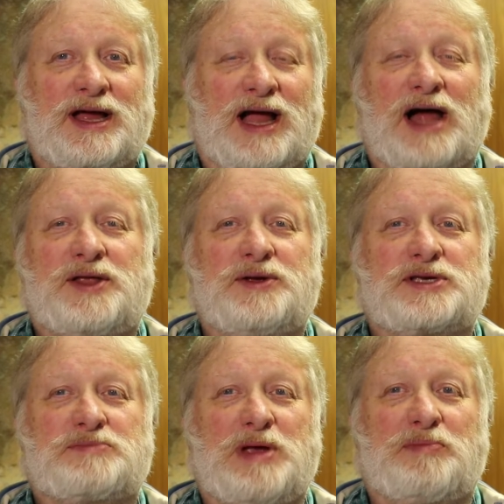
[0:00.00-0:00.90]
God
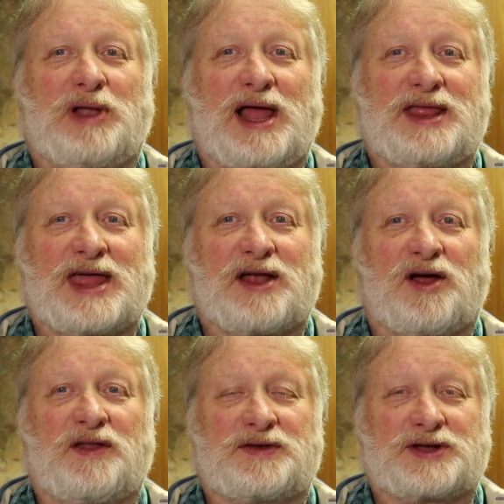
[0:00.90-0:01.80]
uses people like that
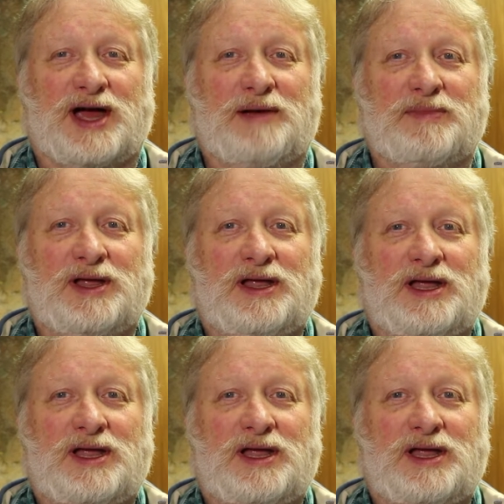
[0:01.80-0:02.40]
all the time